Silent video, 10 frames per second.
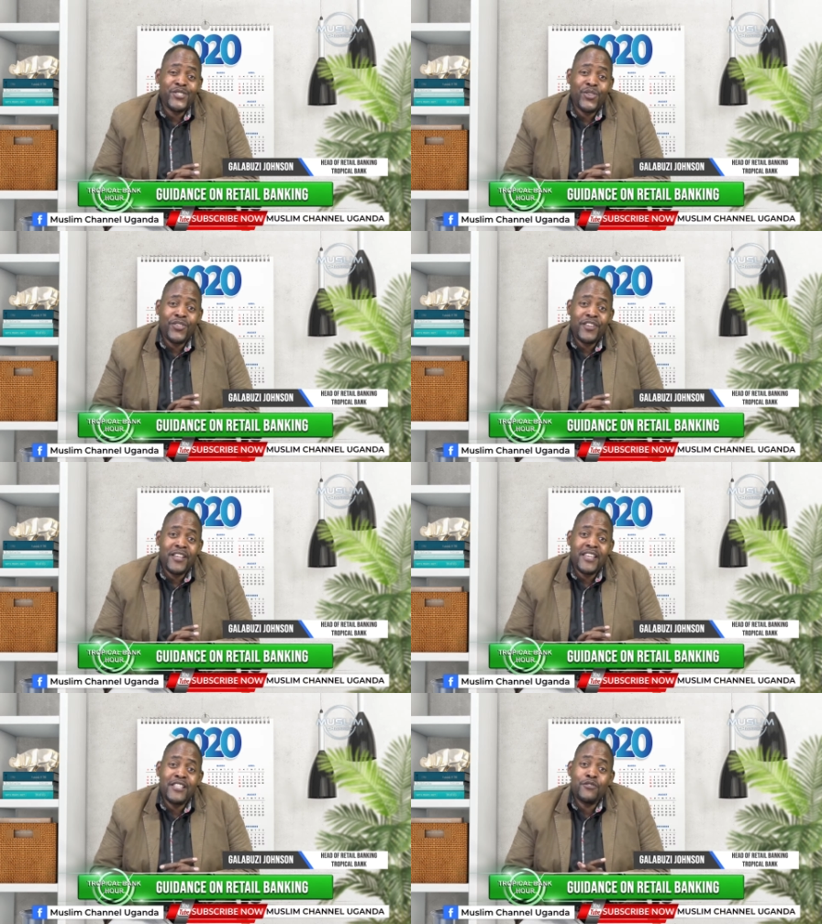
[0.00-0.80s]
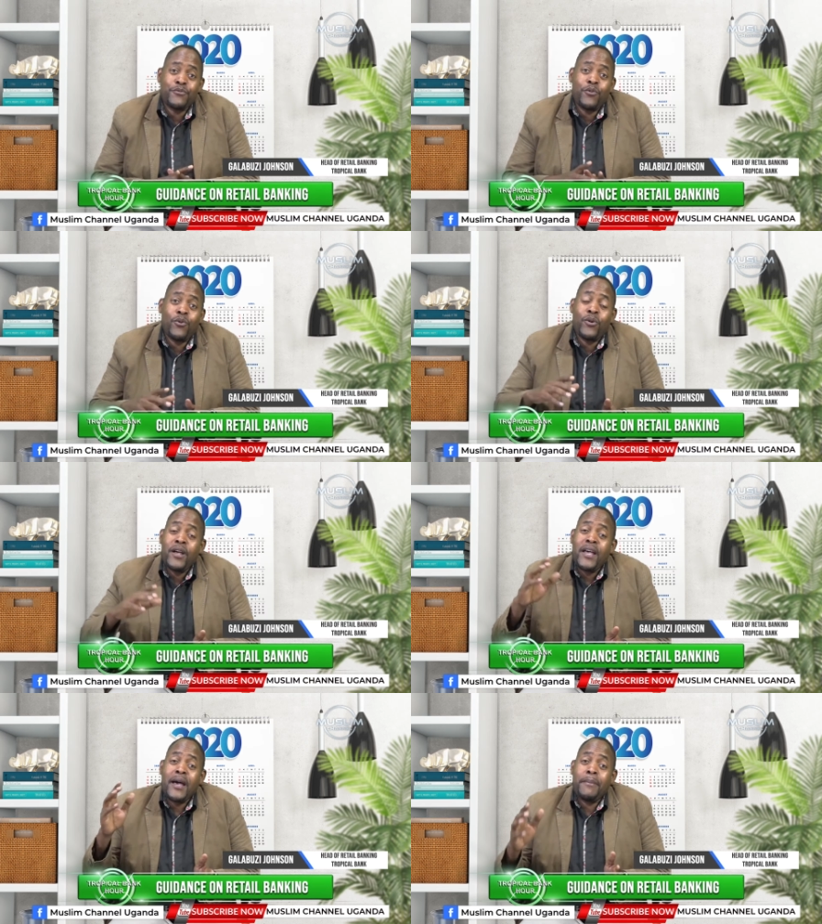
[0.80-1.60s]
You think it's for
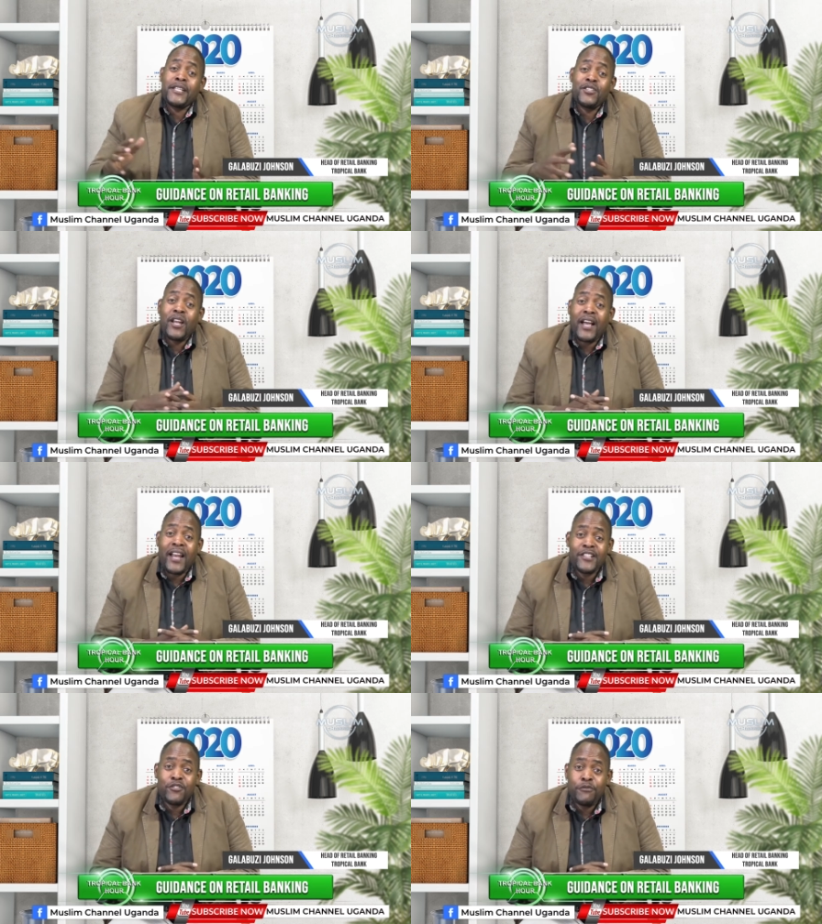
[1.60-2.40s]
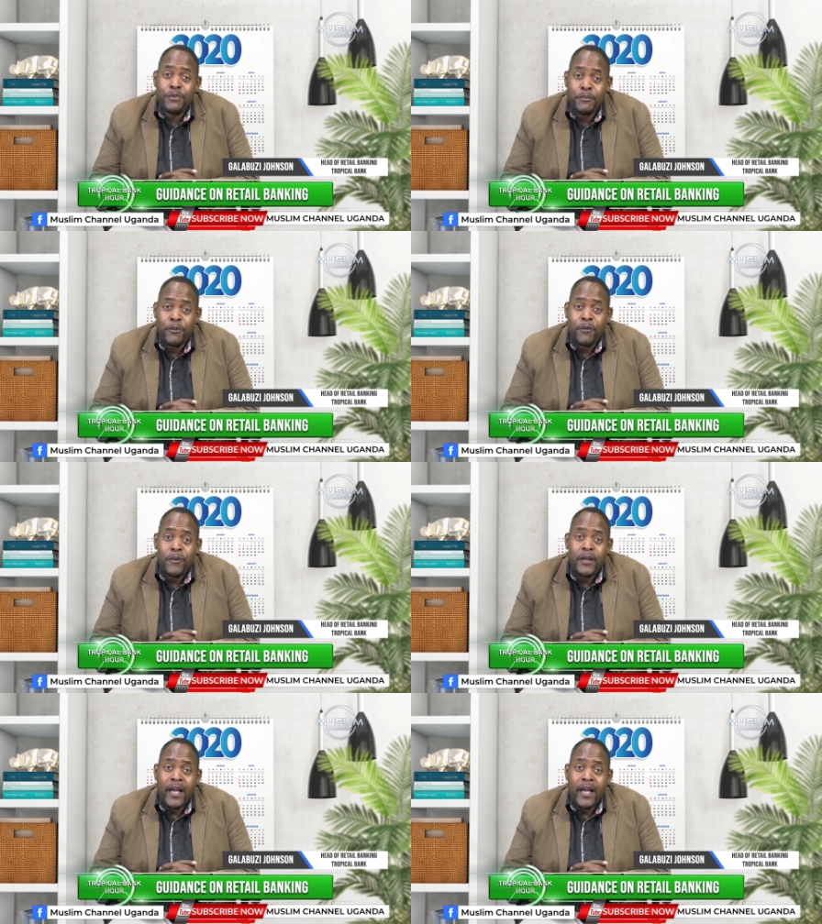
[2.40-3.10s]
a particular class of people.